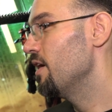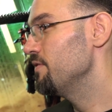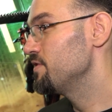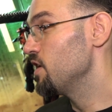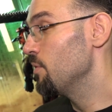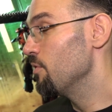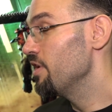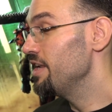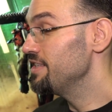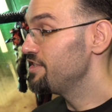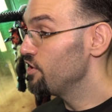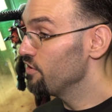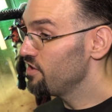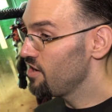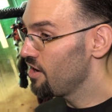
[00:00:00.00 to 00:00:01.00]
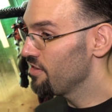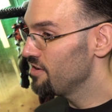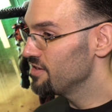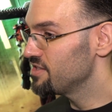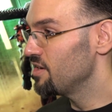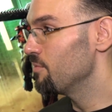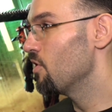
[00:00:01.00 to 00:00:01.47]
Some are easier than
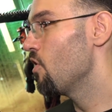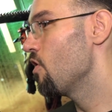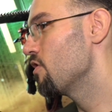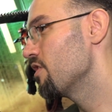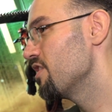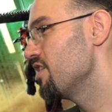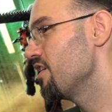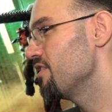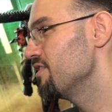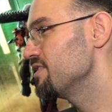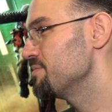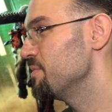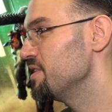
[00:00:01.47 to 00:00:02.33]
others, some are harder than others,